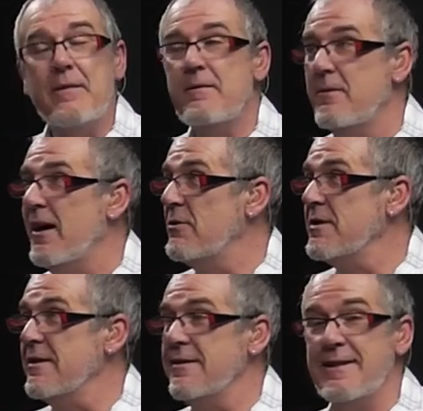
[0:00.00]
where was
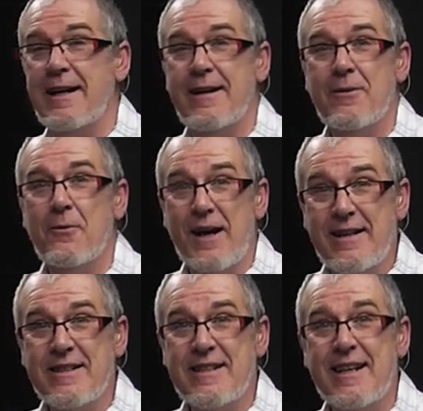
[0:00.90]
it? Then
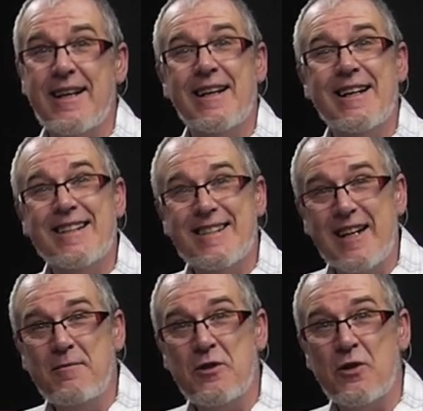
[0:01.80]
Wednesday,
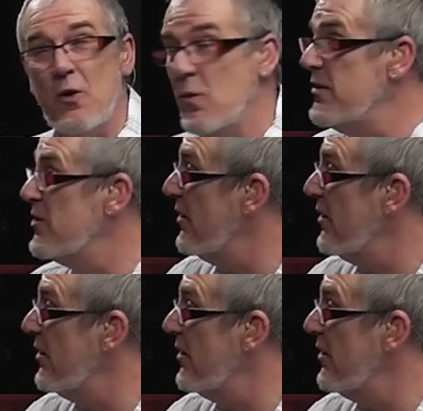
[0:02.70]
Team Talk with Dr.